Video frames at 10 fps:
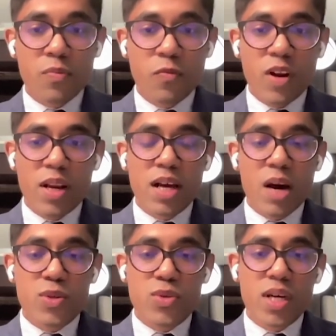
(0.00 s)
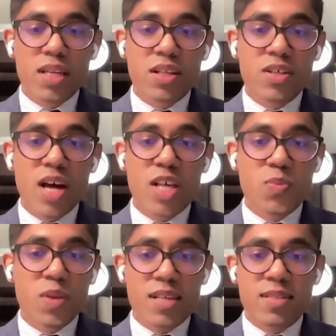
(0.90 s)
When it comes to kidney
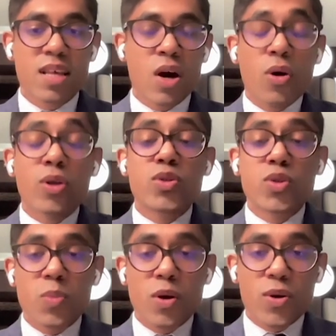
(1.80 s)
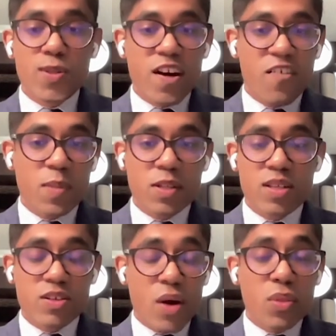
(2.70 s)
transplants, they are also, because governments
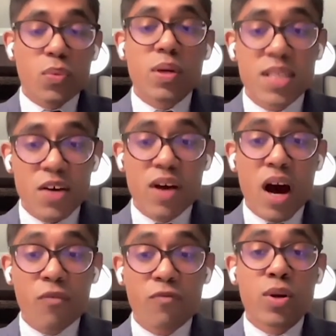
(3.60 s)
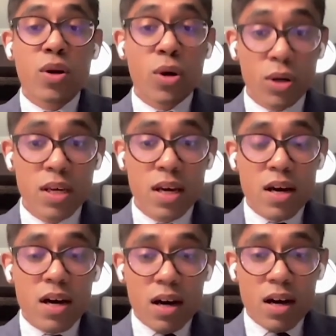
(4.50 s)
around the world have outlawed
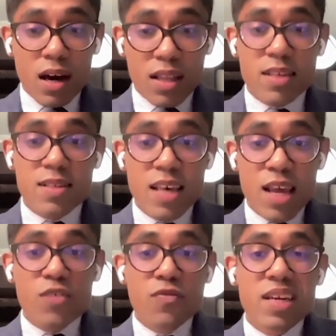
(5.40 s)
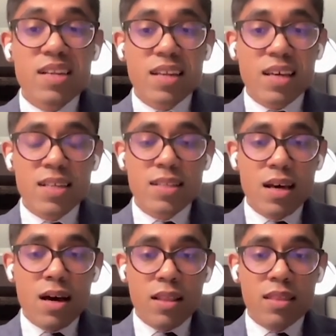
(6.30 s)
the sale of kidneys,
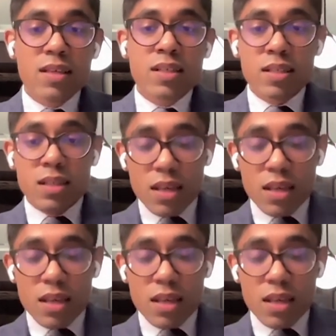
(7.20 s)
the